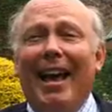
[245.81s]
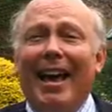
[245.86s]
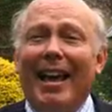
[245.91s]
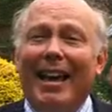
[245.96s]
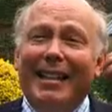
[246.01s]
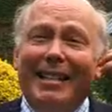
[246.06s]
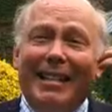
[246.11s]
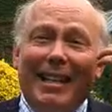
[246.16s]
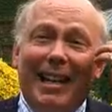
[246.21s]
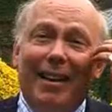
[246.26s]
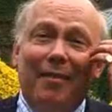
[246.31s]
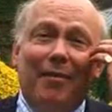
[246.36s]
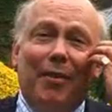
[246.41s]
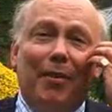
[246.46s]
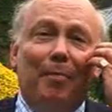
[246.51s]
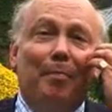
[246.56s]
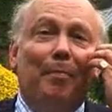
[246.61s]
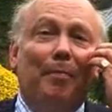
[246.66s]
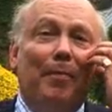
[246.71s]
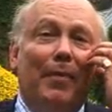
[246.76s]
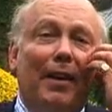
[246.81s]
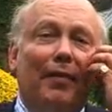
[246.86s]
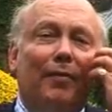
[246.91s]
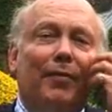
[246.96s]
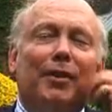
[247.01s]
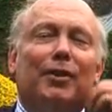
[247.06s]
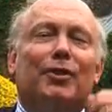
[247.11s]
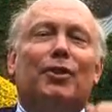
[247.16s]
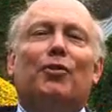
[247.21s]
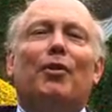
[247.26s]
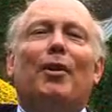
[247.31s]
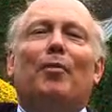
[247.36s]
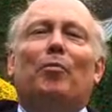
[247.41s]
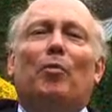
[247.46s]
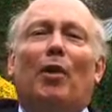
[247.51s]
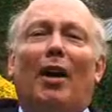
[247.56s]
And if the script